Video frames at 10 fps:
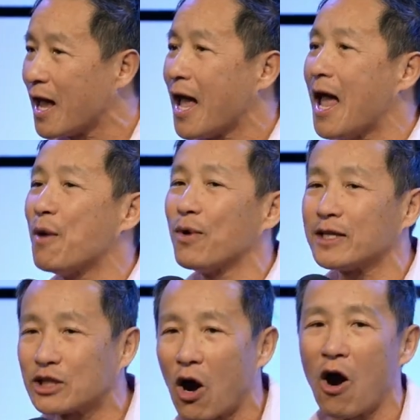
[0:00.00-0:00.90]
and we're
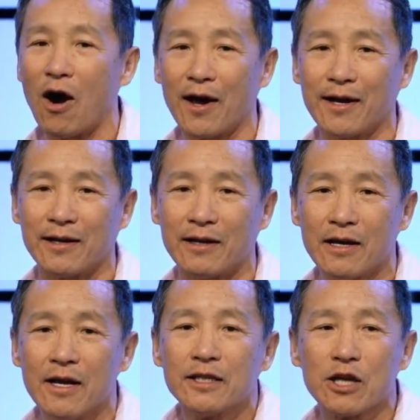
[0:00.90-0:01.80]
tired.
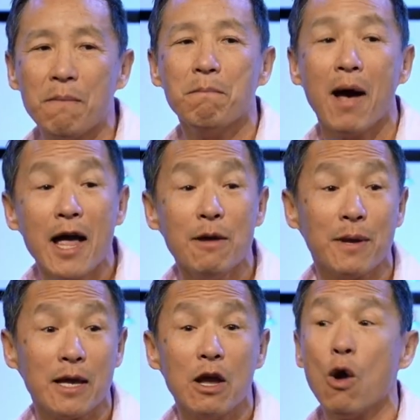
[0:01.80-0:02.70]
So
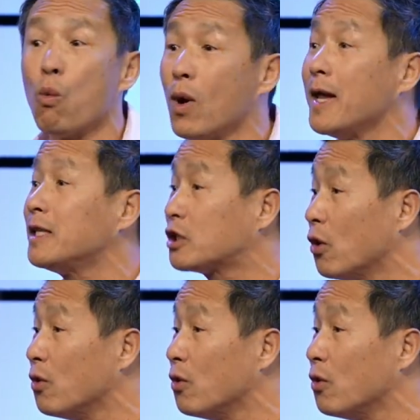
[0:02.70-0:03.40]
maybe we too